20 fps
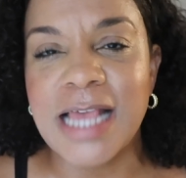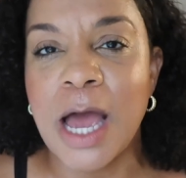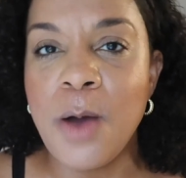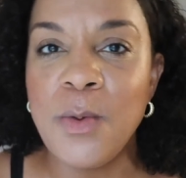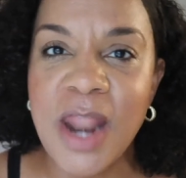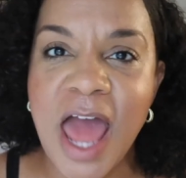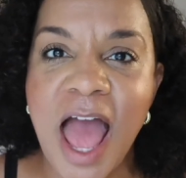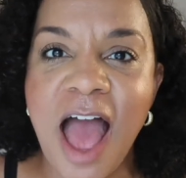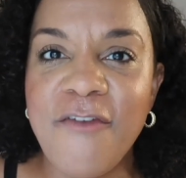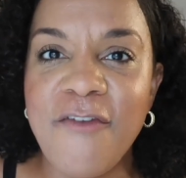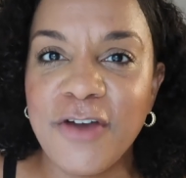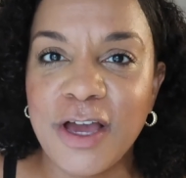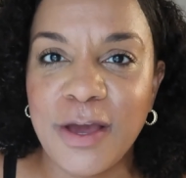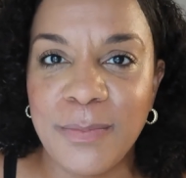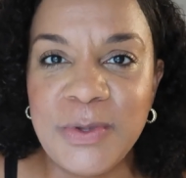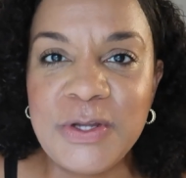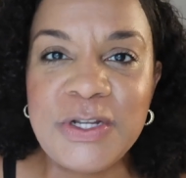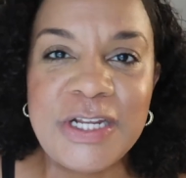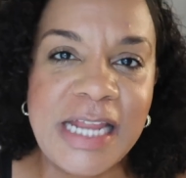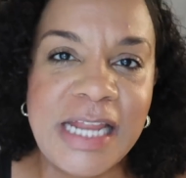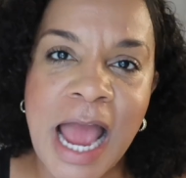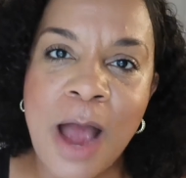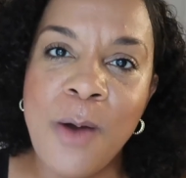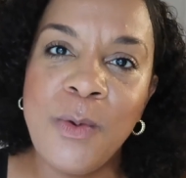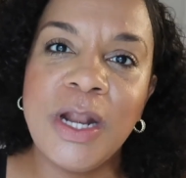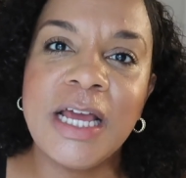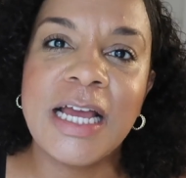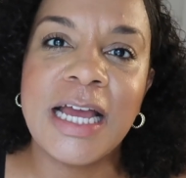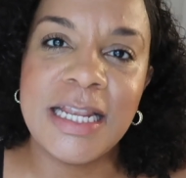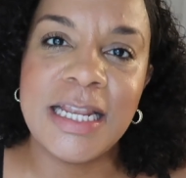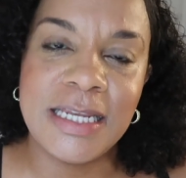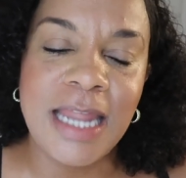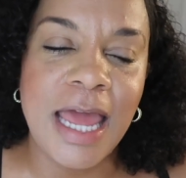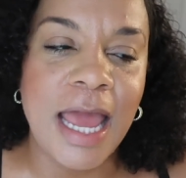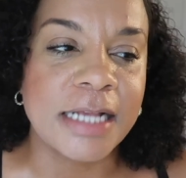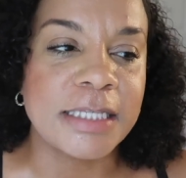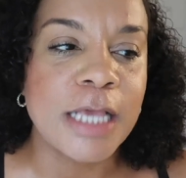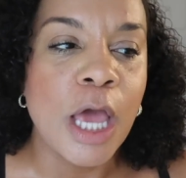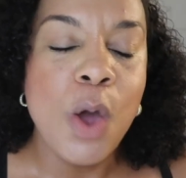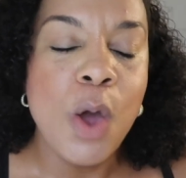I want to have a community. I want to
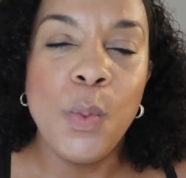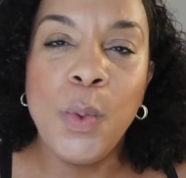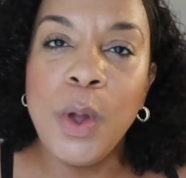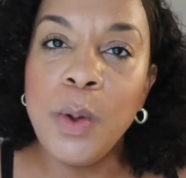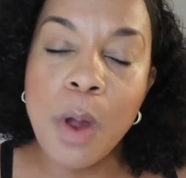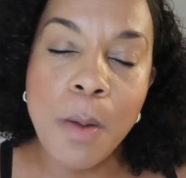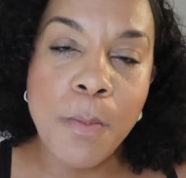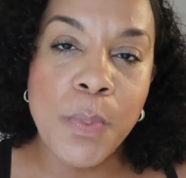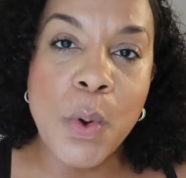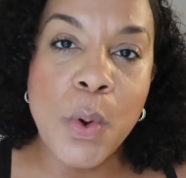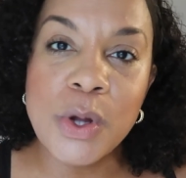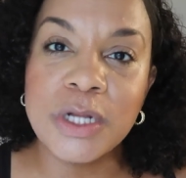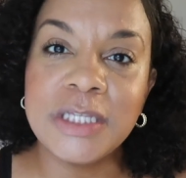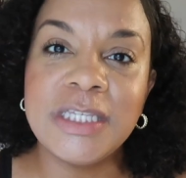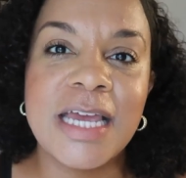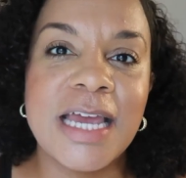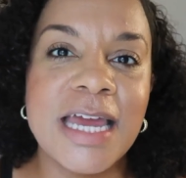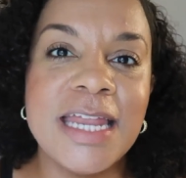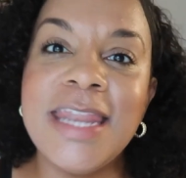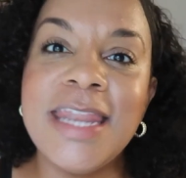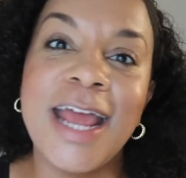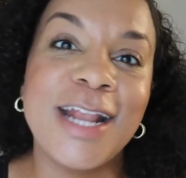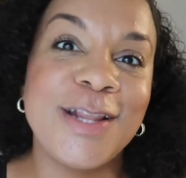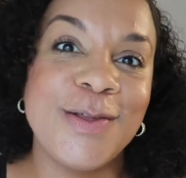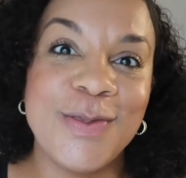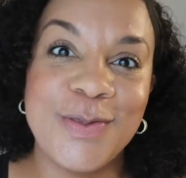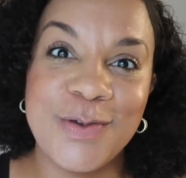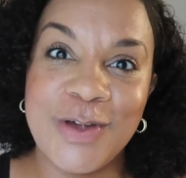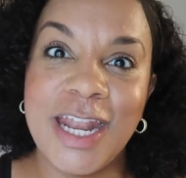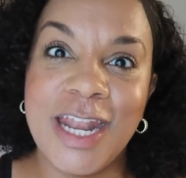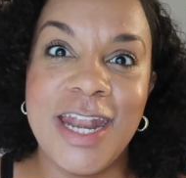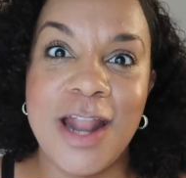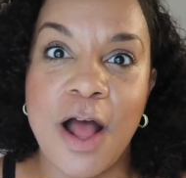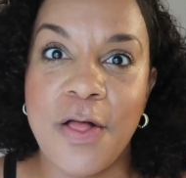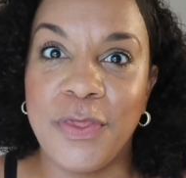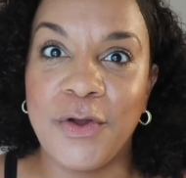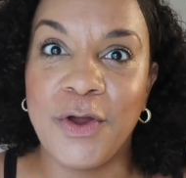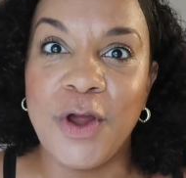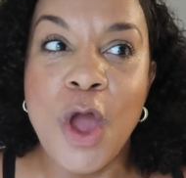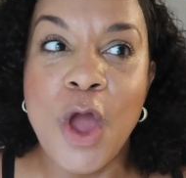connect. We were born to connect with one
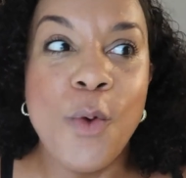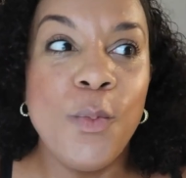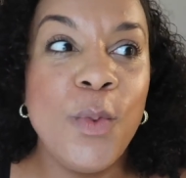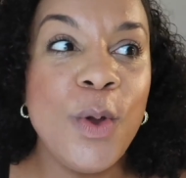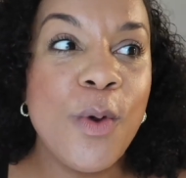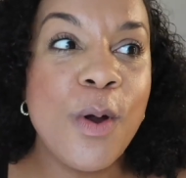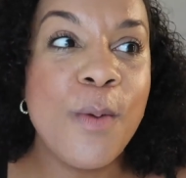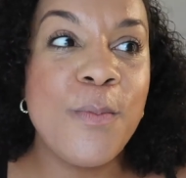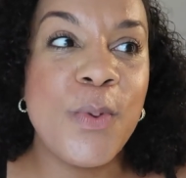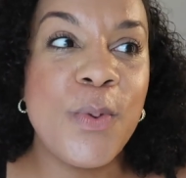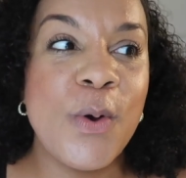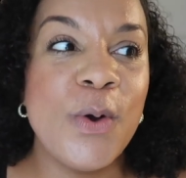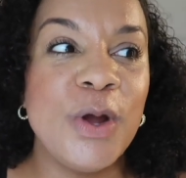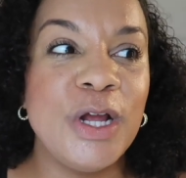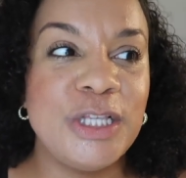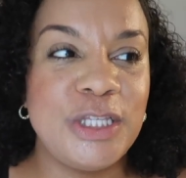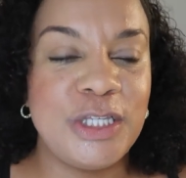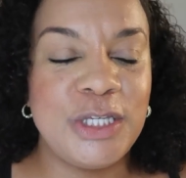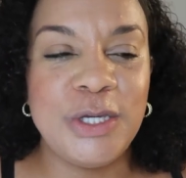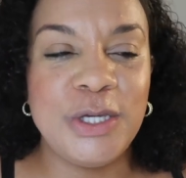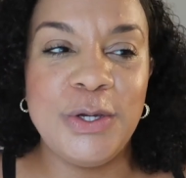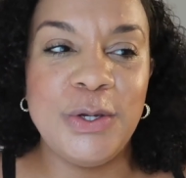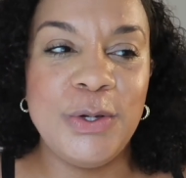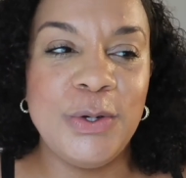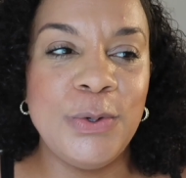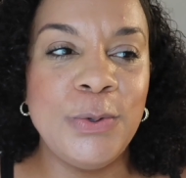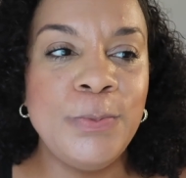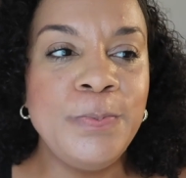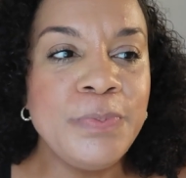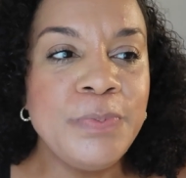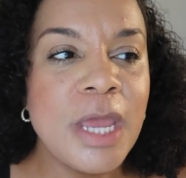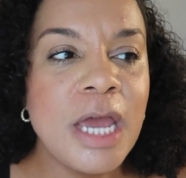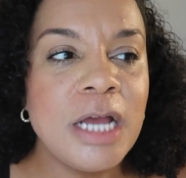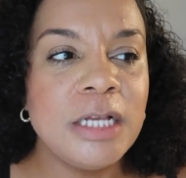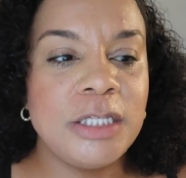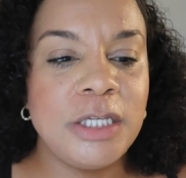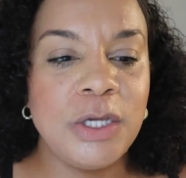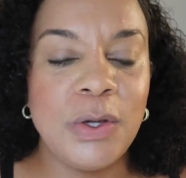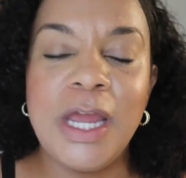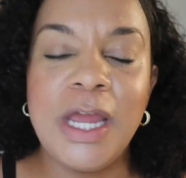another. We were born to
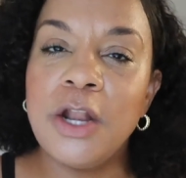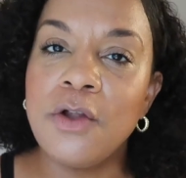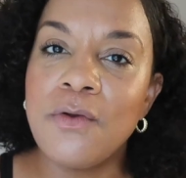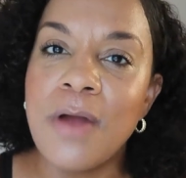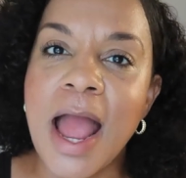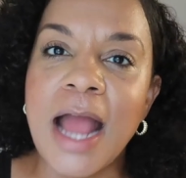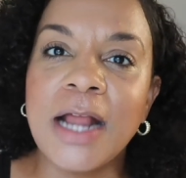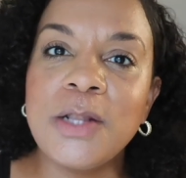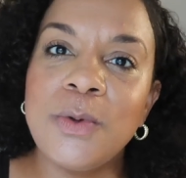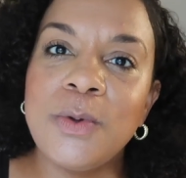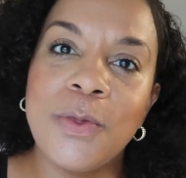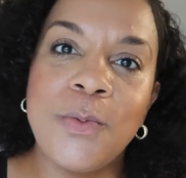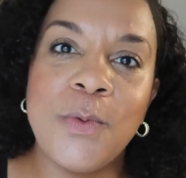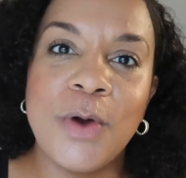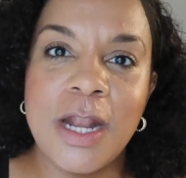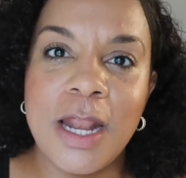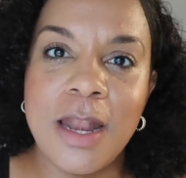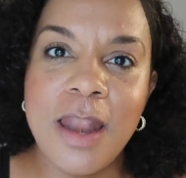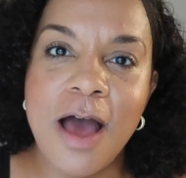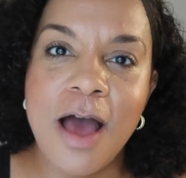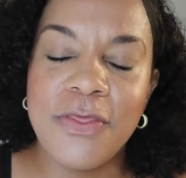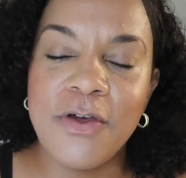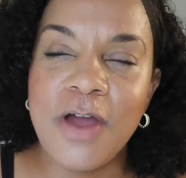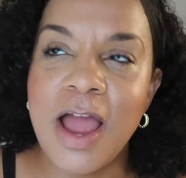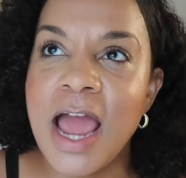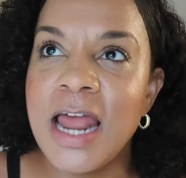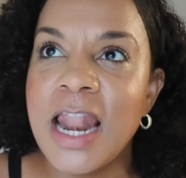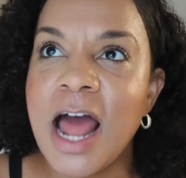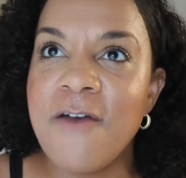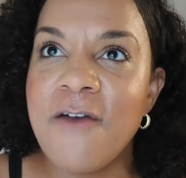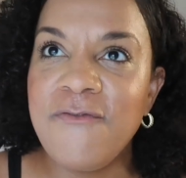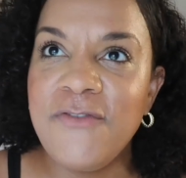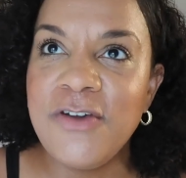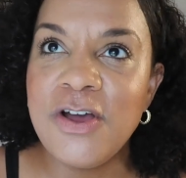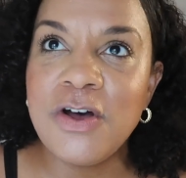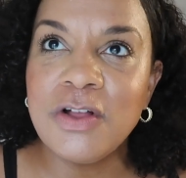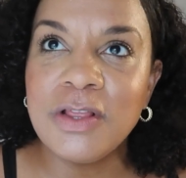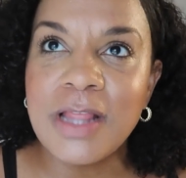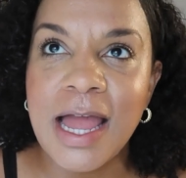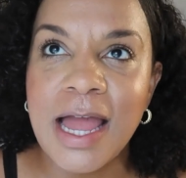interact with one another. And I
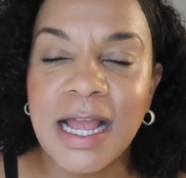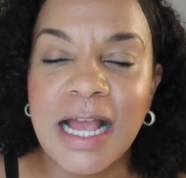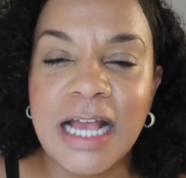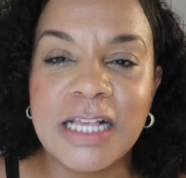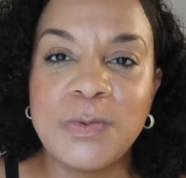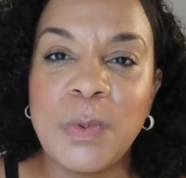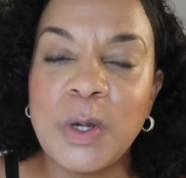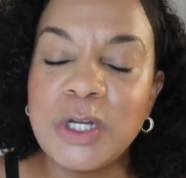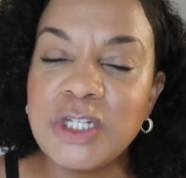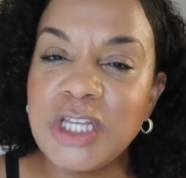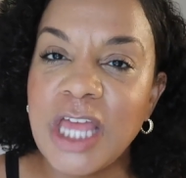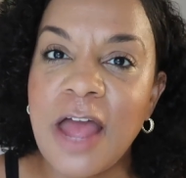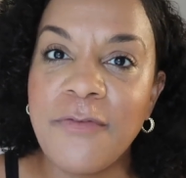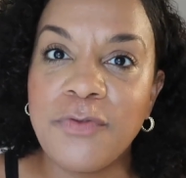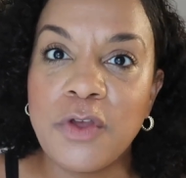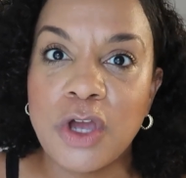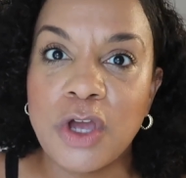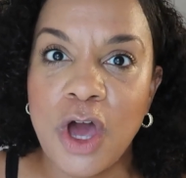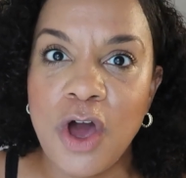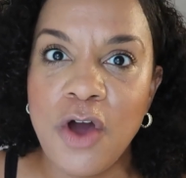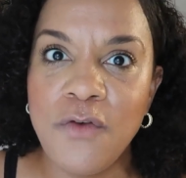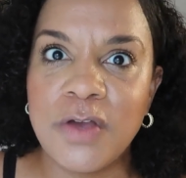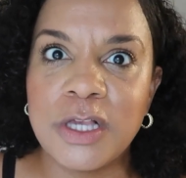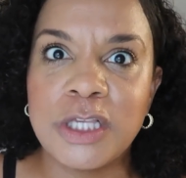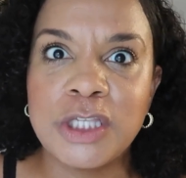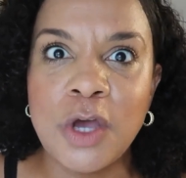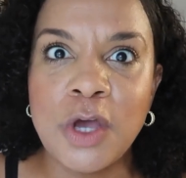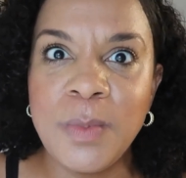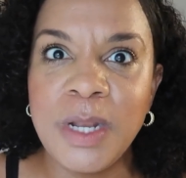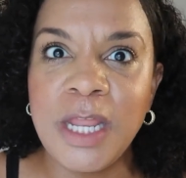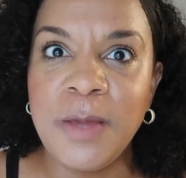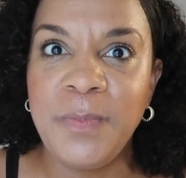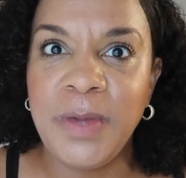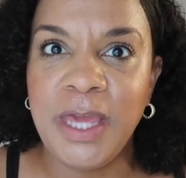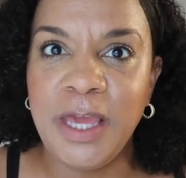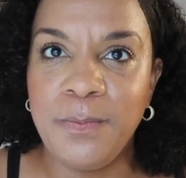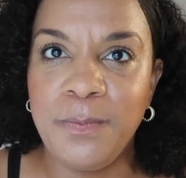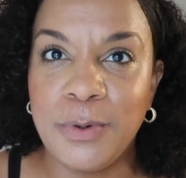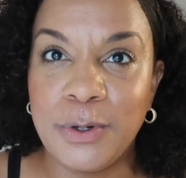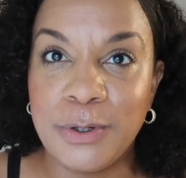feel like, especially after COVID, so many
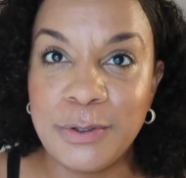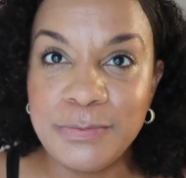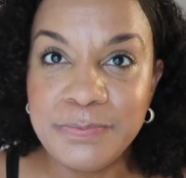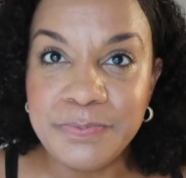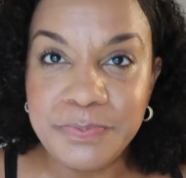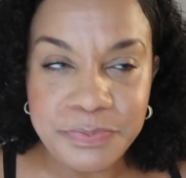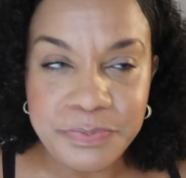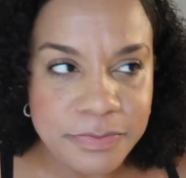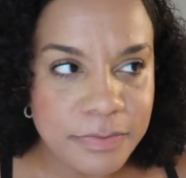people,